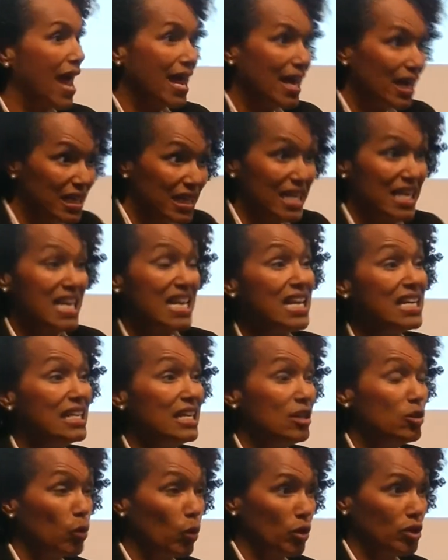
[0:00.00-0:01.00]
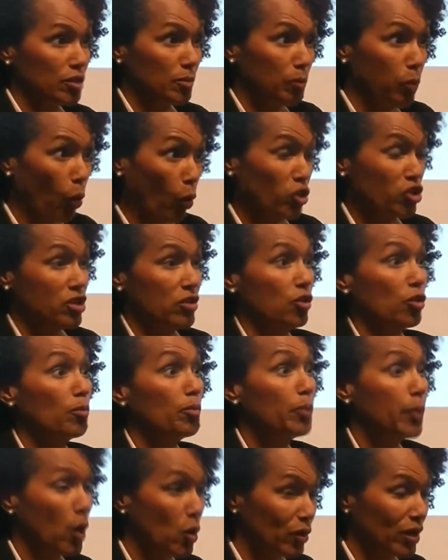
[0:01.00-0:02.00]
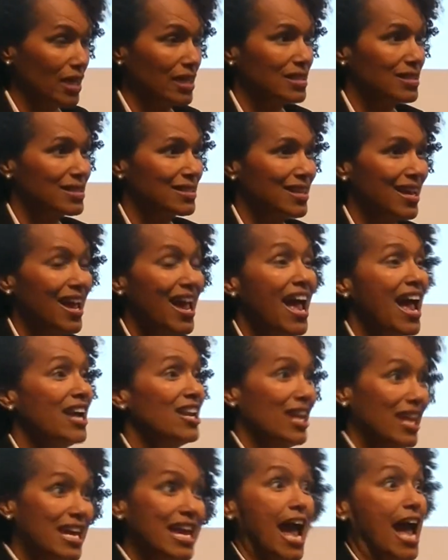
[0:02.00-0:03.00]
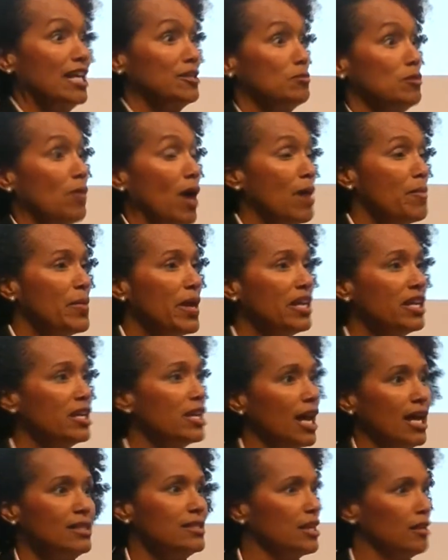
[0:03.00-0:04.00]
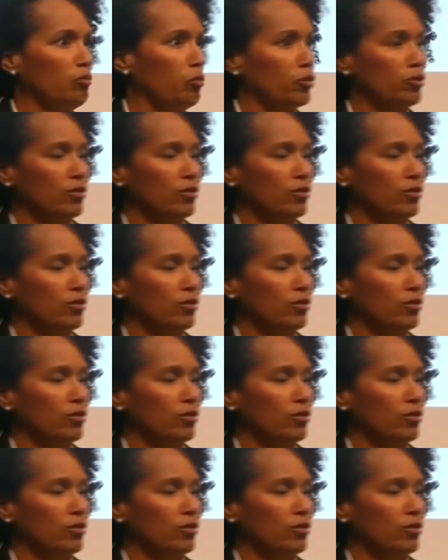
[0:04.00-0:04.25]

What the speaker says: in the end equal as a portion of their bonus. And he asked me my opinion, and I said,